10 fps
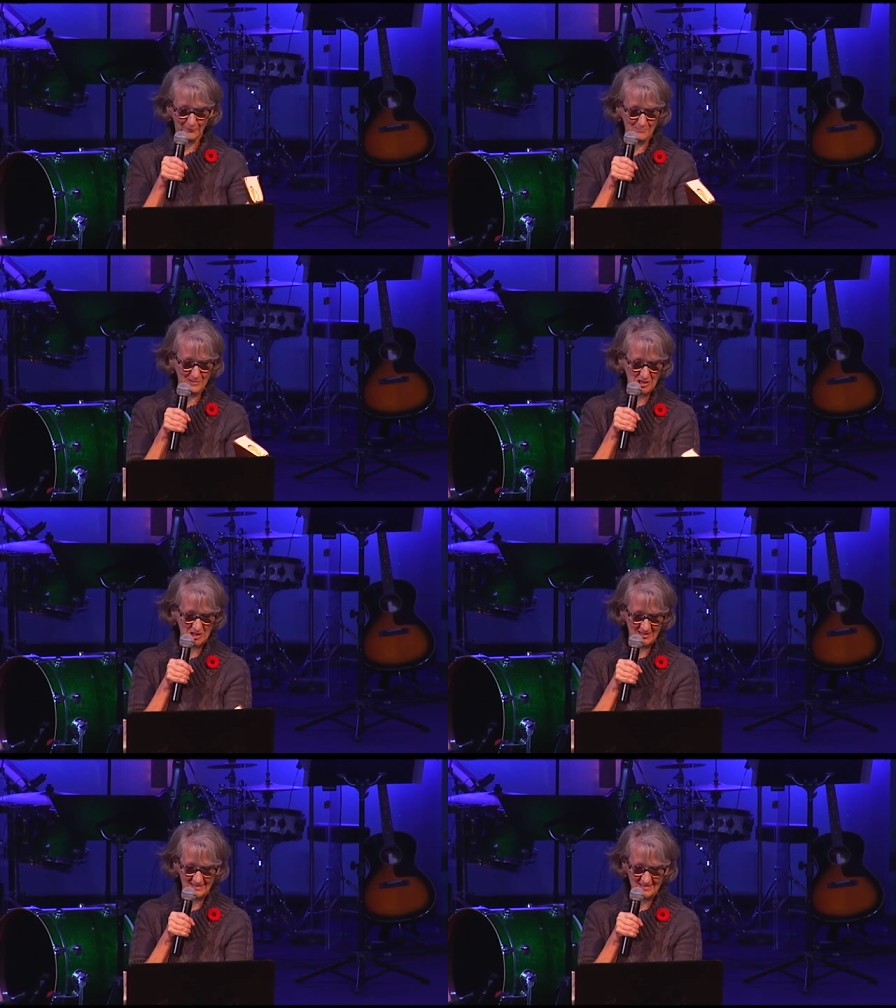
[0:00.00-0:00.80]
for
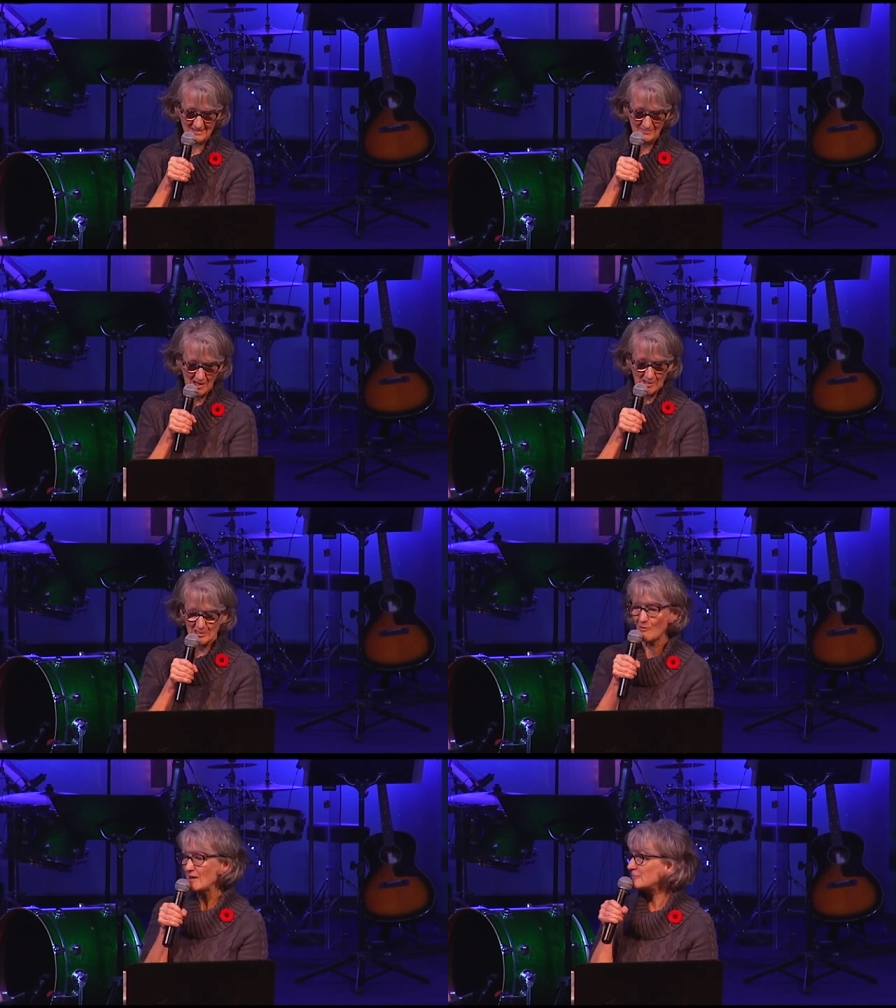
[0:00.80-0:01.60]
missions.
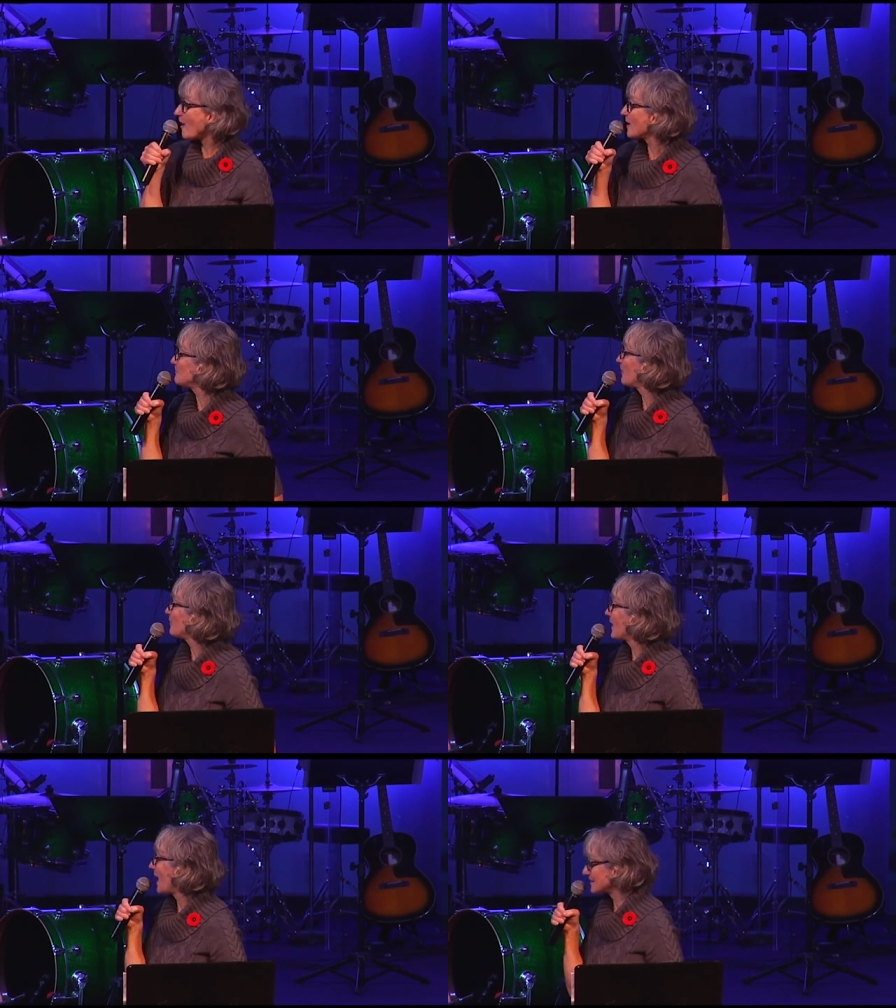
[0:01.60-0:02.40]
So I thought
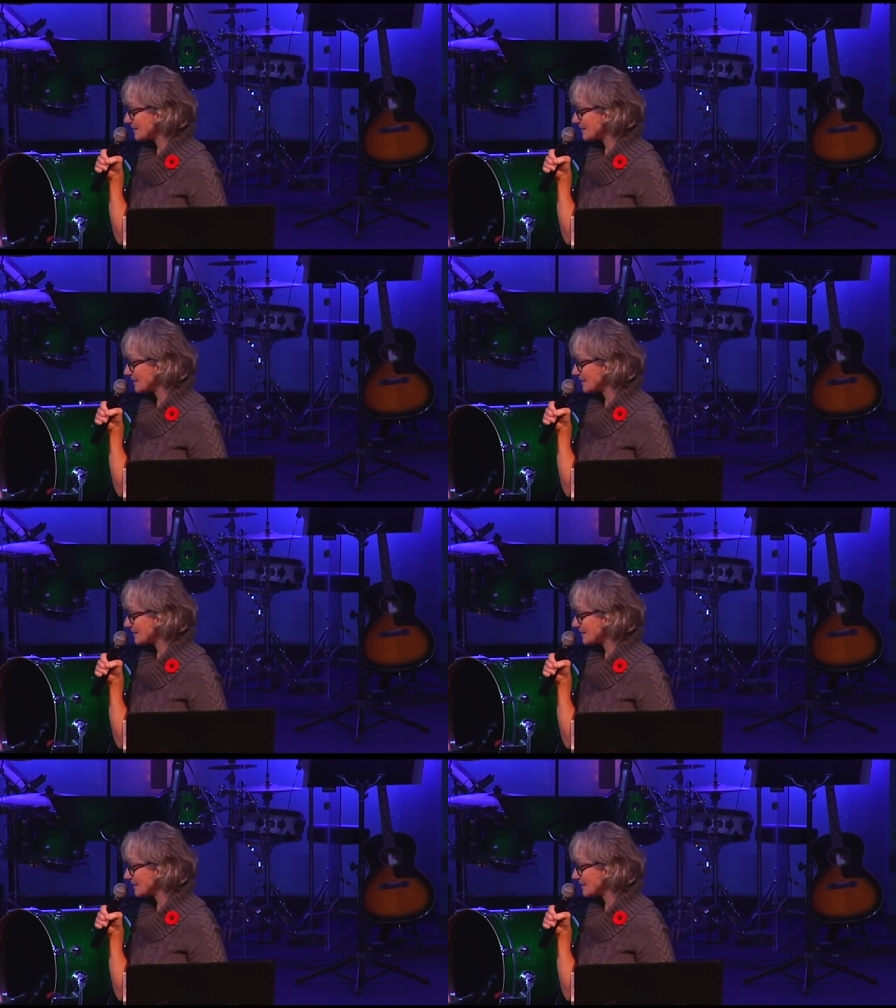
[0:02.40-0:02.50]
about that,